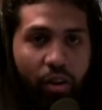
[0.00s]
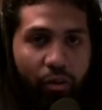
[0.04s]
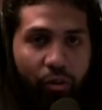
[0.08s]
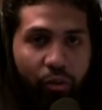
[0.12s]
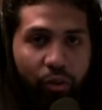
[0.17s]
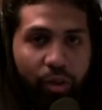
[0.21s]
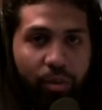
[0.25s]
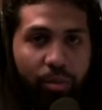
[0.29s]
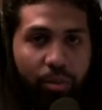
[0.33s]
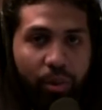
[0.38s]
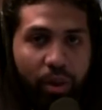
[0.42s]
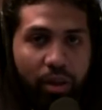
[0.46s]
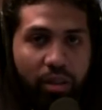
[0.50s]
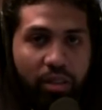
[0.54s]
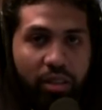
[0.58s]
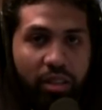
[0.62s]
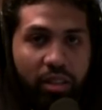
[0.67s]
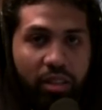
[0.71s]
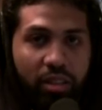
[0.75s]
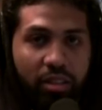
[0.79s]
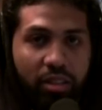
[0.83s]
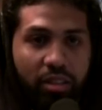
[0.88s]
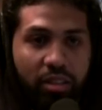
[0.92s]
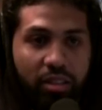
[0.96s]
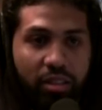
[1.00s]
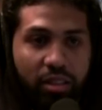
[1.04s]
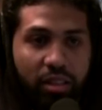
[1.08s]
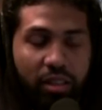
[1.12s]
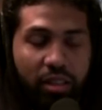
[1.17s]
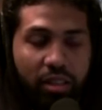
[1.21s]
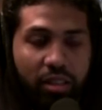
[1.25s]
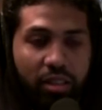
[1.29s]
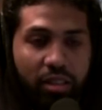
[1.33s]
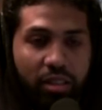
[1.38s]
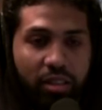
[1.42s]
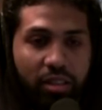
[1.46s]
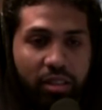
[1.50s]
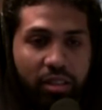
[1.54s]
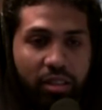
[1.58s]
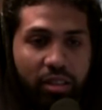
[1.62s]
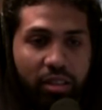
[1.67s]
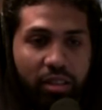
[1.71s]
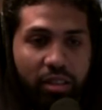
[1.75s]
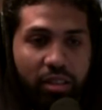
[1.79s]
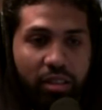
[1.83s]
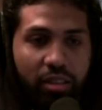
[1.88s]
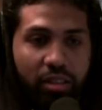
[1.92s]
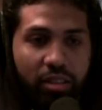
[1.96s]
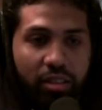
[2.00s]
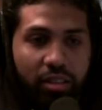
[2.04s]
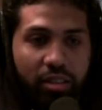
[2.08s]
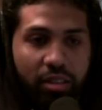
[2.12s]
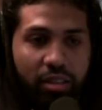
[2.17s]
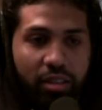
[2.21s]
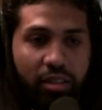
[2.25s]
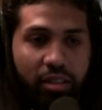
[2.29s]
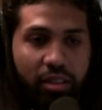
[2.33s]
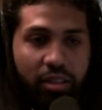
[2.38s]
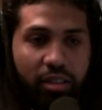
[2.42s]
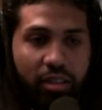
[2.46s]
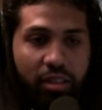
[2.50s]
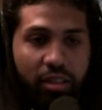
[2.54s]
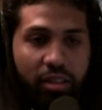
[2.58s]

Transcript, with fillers: A free press is is is